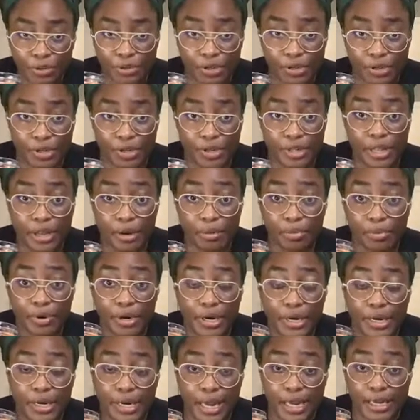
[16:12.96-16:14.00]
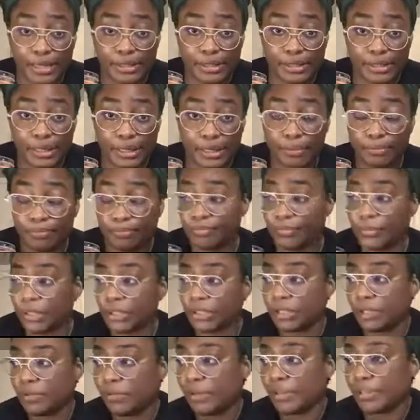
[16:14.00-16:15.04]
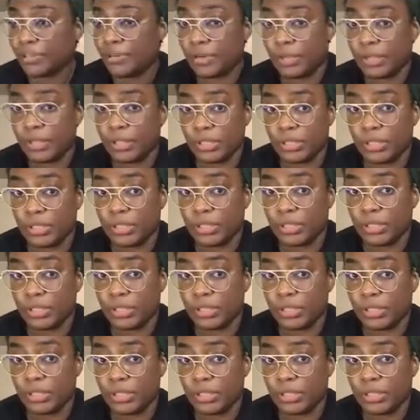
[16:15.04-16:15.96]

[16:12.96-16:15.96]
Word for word: are in there pretty nicely. Let's see if I turn it this way.